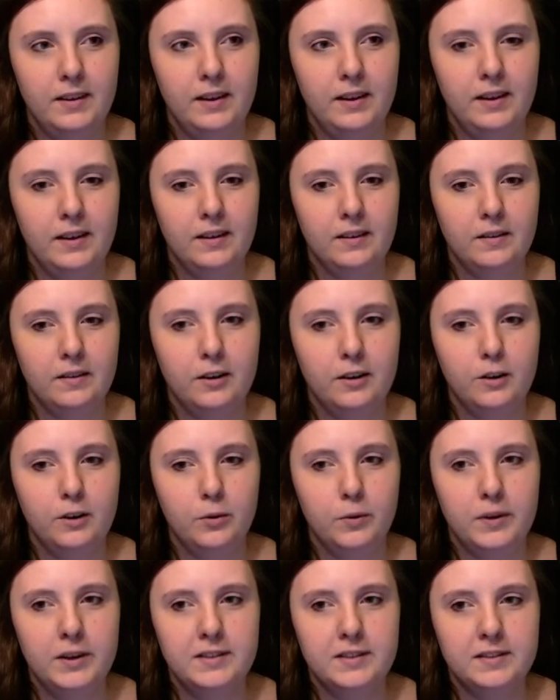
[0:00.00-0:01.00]
Yeah,
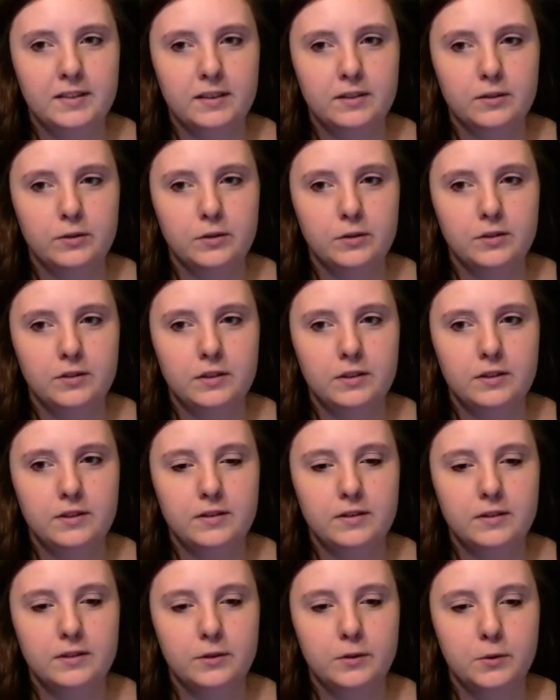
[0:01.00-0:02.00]
Chloe is exhausted,
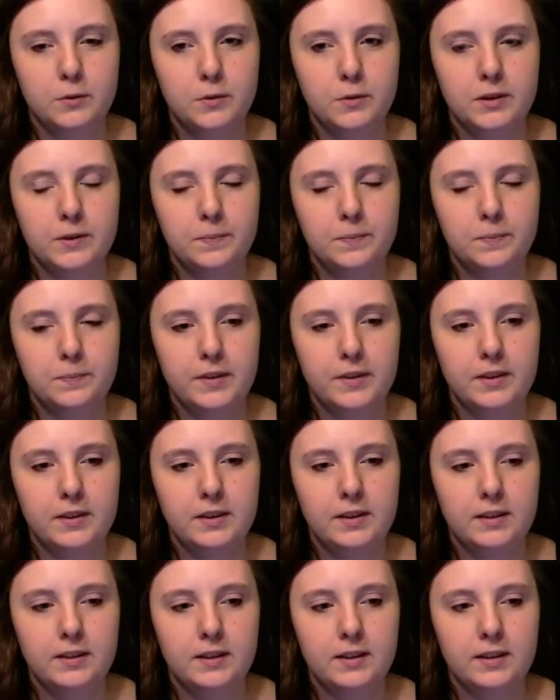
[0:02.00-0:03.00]
so I
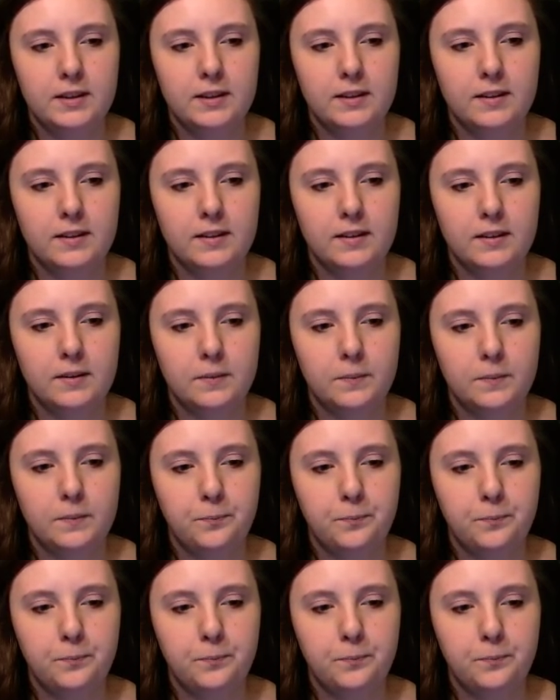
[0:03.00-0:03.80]
think that,